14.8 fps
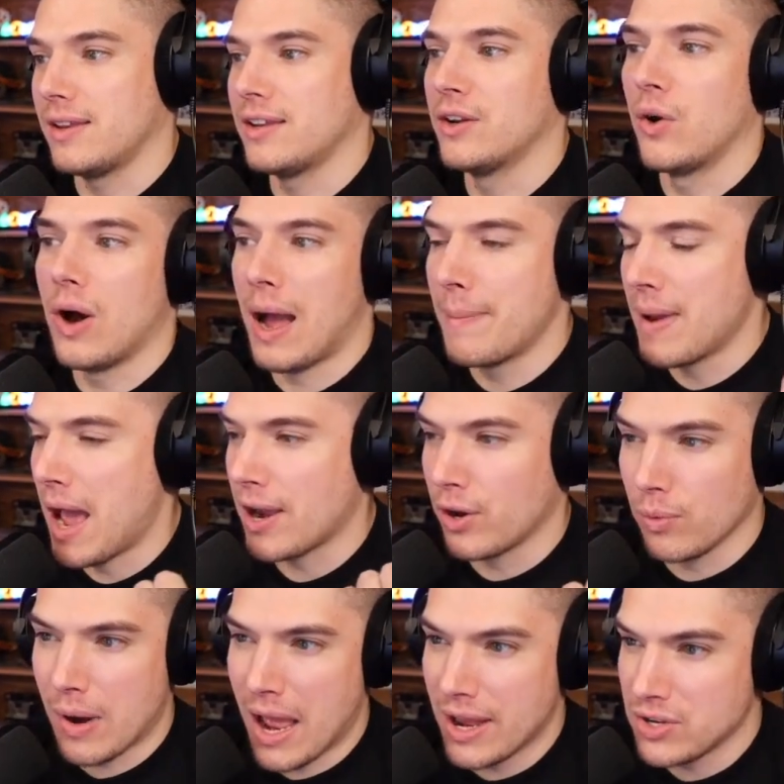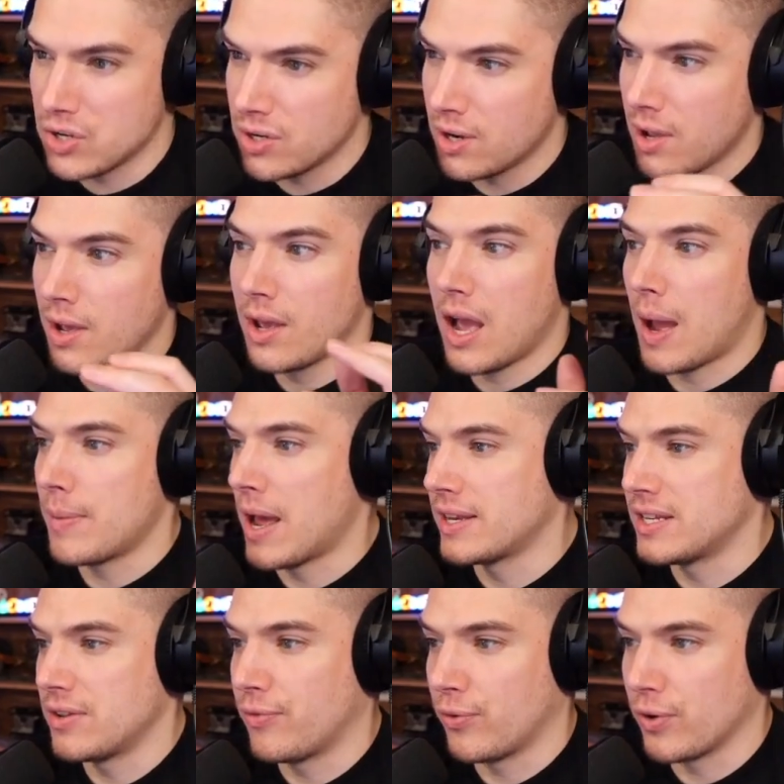you know, I'm not Goresh. I'm not
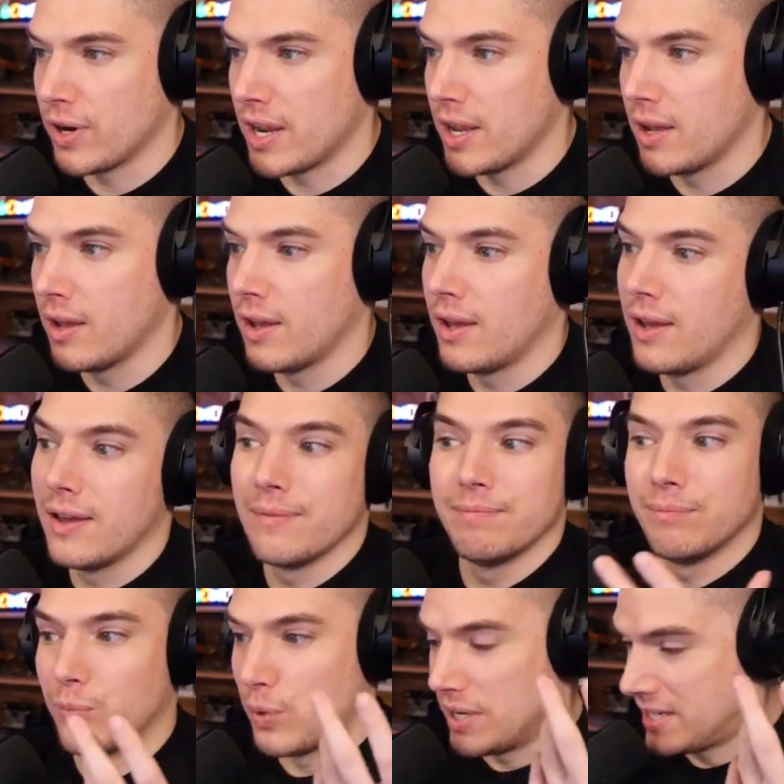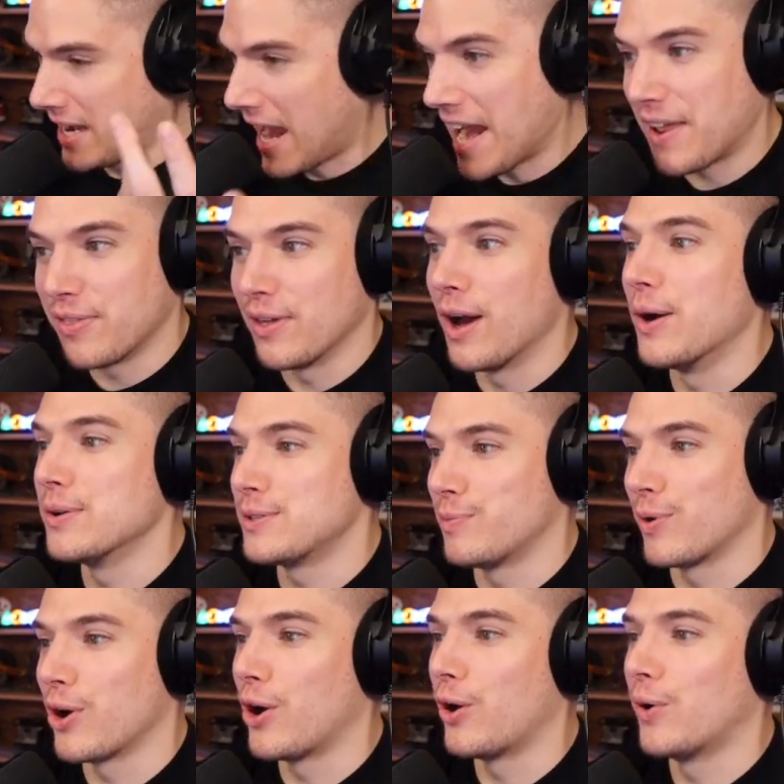D Free. We take those,
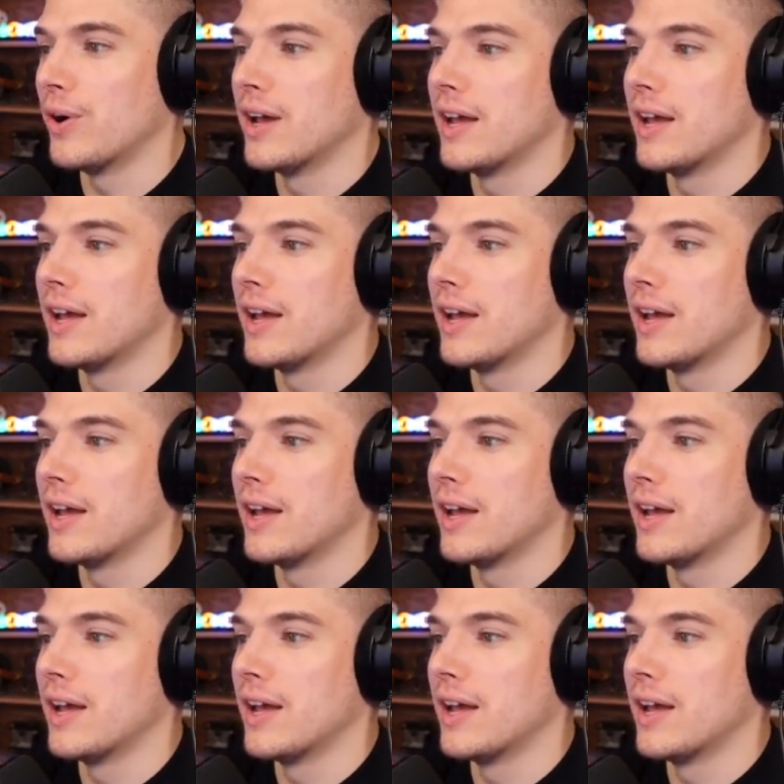bro.